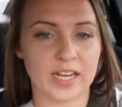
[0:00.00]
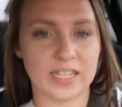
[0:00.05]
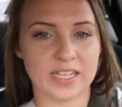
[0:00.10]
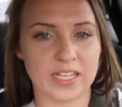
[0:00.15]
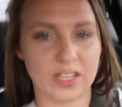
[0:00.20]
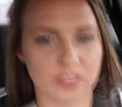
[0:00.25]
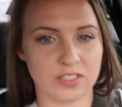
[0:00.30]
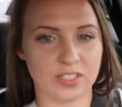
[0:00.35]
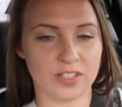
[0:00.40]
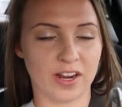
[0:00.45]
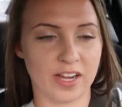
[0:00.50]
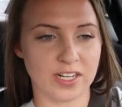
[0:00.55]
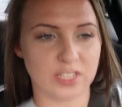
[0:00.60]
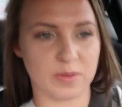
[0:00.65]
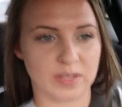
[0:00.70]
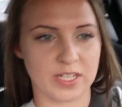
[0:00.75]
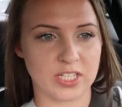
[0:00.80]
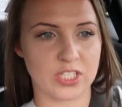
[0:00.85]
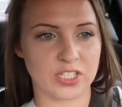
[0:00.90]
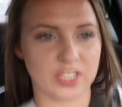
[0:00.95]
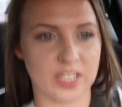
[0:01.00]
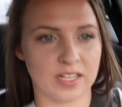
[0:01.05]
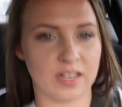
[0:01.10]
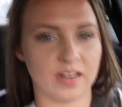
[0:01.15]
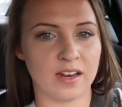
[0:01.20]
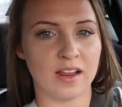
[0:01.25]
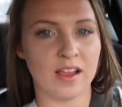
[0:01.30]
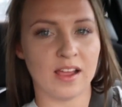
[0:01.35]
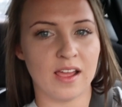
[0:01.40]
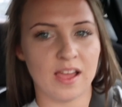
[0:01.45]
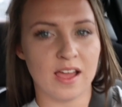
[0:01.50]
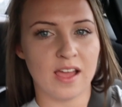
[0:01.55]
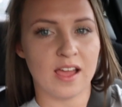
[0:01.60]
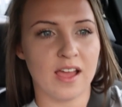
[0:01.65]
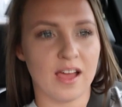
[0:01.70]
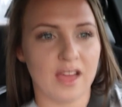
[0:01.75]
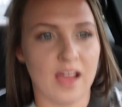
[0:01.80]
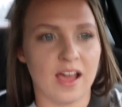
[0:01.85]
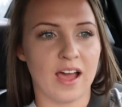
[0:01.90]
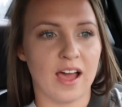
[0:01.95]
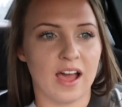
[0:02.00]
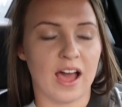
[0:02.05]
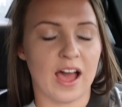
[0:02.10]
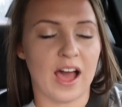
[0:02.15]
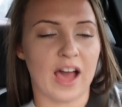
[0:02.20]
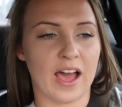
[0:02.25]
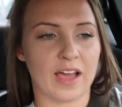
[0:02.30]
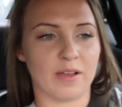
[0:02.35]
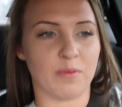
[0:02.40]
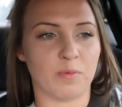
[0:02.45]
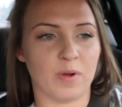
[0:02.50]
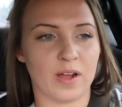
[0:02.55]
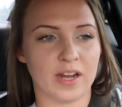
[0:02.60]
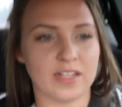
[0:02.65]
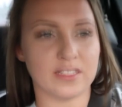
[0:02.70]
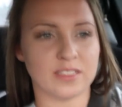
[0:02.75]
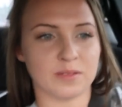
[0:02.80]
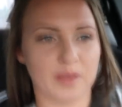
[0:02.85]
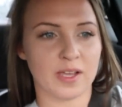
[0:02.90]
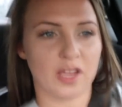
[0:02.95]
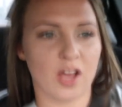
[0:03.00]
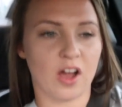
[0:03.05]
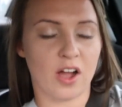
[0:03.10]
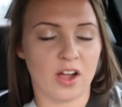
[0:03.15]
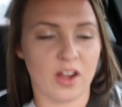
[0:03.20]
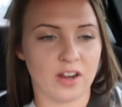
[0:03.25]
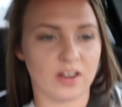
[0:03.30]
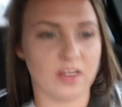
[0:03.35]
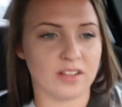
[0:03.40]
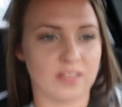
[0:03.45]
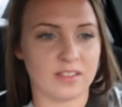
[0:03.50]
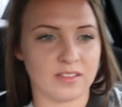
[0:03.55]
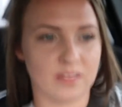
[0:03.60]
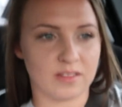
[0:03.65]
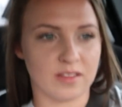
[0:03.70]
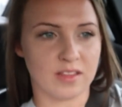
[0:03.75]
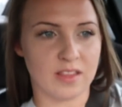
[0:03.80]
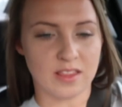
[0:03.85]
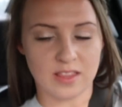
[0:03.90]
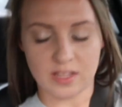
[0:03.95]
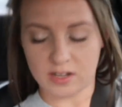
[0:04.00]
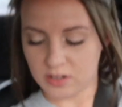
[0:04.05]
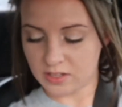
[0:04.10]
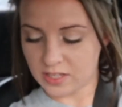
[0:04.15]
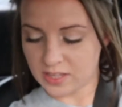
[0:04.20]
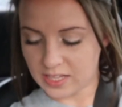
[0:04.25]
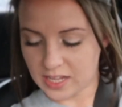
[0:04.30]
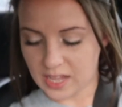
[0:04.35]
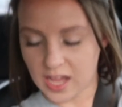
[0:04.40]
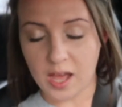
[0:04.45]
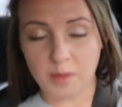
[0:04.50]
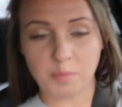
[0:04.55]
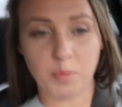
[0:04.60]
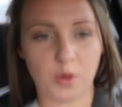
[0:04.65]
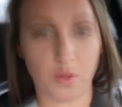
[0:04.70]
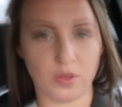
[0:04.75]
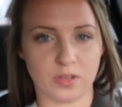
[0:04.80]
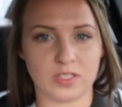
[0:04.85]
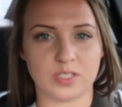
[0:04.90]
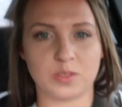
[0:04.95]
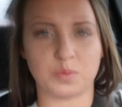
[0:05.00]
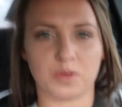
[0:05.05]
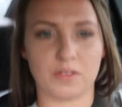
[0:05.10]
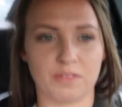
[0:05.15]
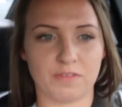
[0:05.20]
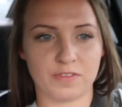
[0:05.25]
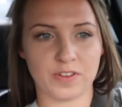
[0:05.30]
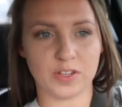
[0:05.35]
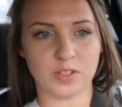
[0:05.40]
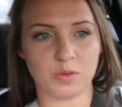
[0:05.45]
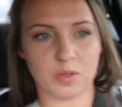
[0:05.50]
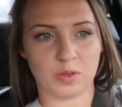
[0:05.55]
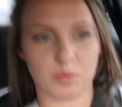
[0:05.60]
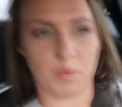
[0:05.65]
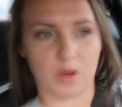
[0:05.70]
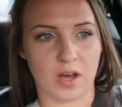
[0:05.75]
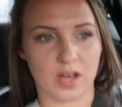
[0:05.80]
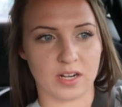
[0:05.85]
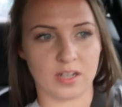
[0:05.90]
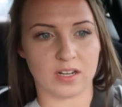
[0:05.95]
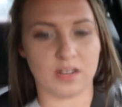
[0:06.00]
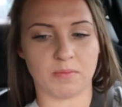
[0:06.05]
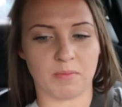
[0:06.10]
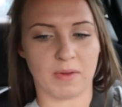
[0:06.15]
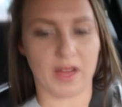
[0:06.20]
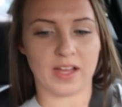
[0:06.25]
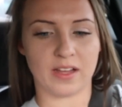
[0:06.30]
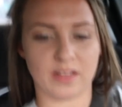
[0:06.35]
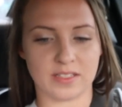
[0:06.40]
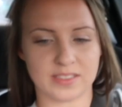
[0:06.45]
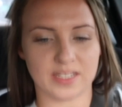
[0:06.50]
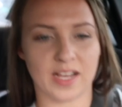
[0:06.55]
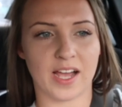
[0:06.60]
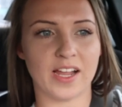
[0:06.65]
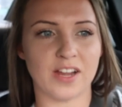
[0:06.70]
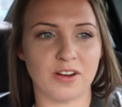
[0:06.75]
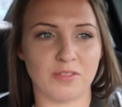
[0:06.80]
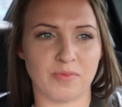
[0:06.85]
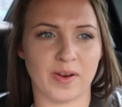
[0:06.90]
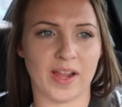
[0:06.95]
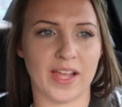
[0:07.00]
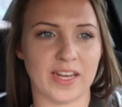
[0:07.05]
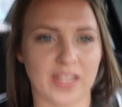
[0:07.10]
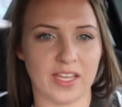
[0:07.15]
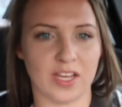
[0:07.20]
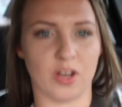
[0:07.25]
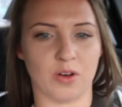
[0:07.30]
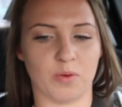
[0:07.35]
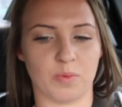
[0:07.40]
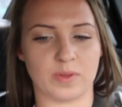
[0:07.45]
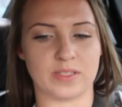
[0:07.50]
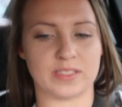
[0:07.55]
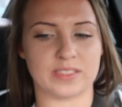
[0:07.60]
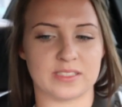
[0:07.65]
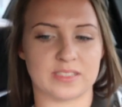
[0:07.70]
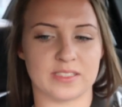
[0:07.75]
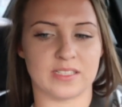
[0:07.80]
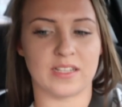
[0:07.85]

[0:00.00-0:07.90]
to get to graduation. I ran out to my car. Literally the cup holders were filled with water. My entire radio was